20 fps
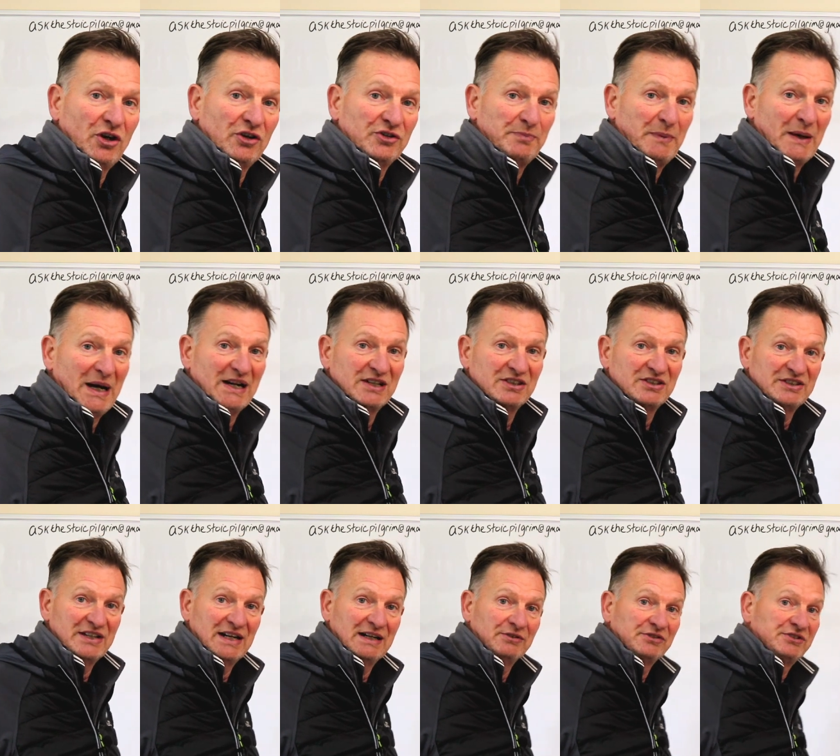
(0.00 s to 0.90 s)
cost
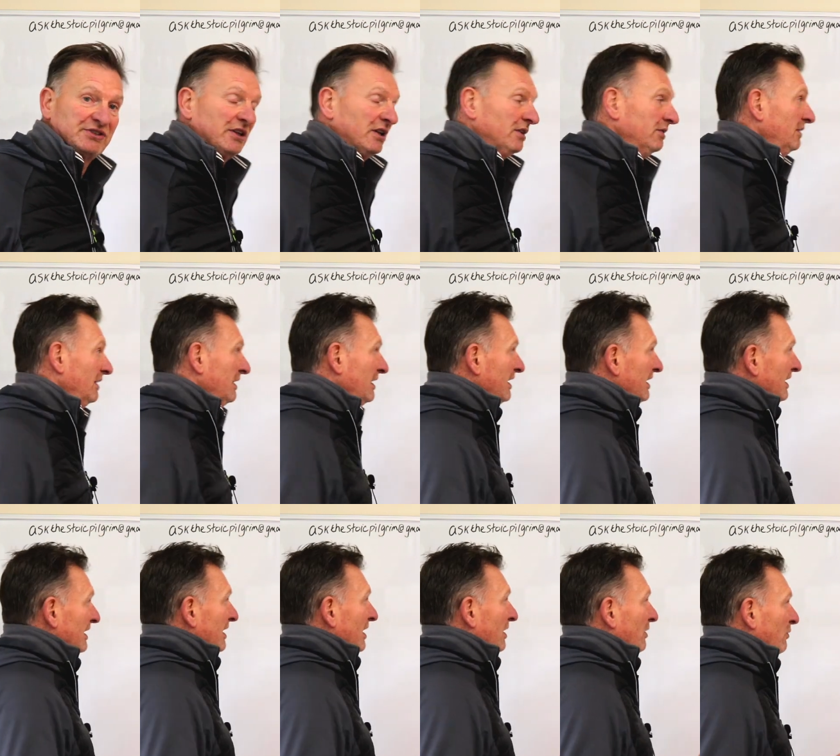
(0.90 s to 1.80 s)
bias now. So
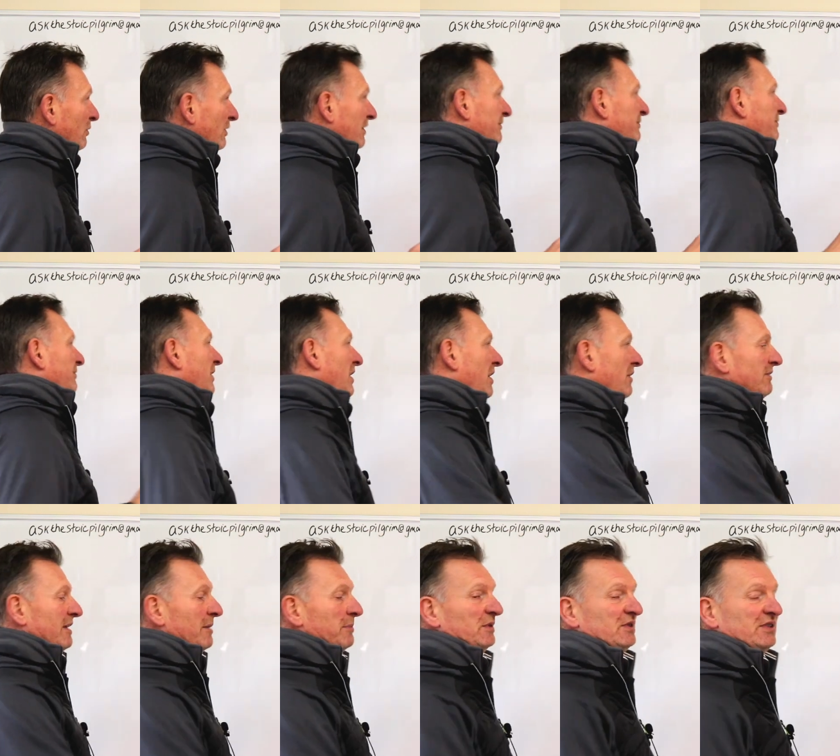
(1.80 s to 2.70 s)
with our
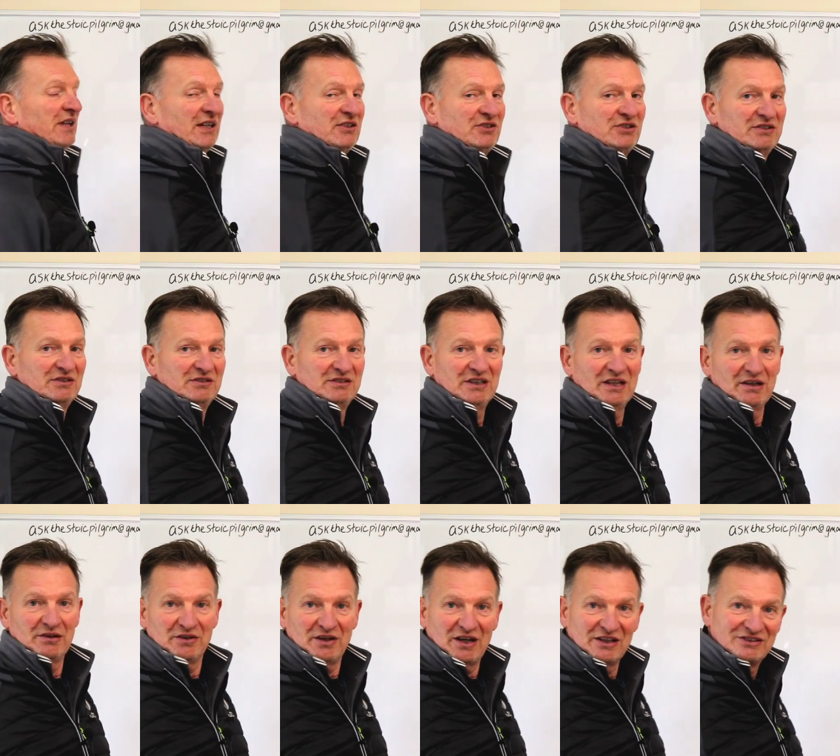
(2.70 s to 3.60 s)
reputation,
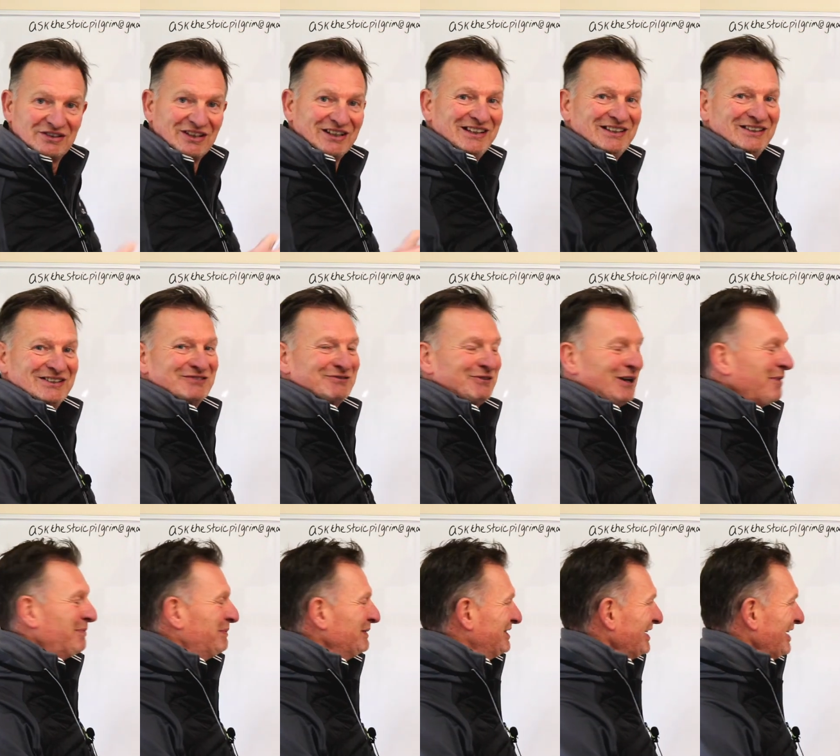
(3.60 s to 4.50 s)
as a leader's
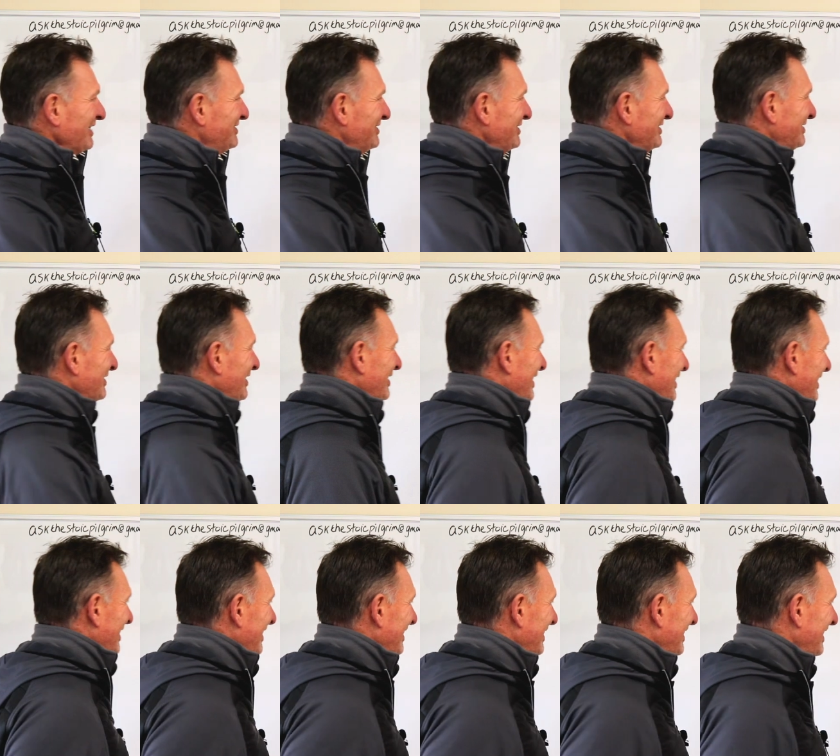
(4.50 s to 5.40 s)
reputation is
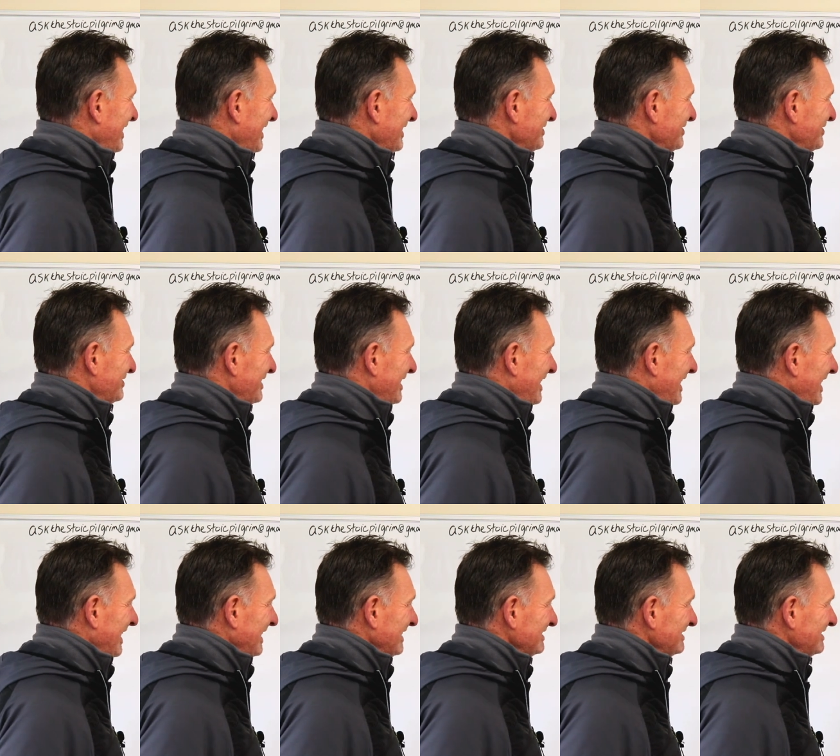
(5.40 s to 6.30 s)
at hand,
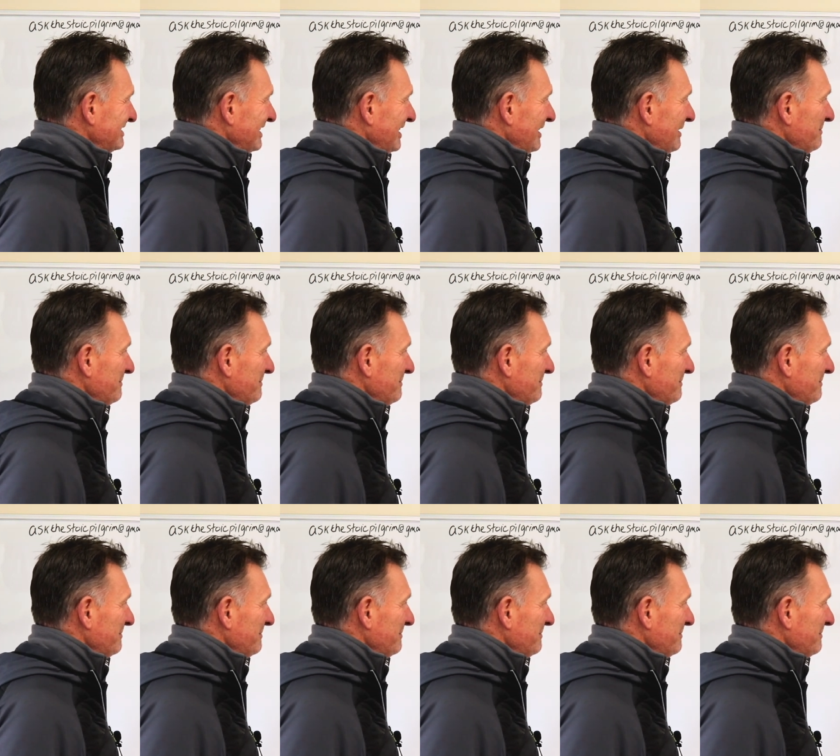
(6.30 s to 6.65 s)
and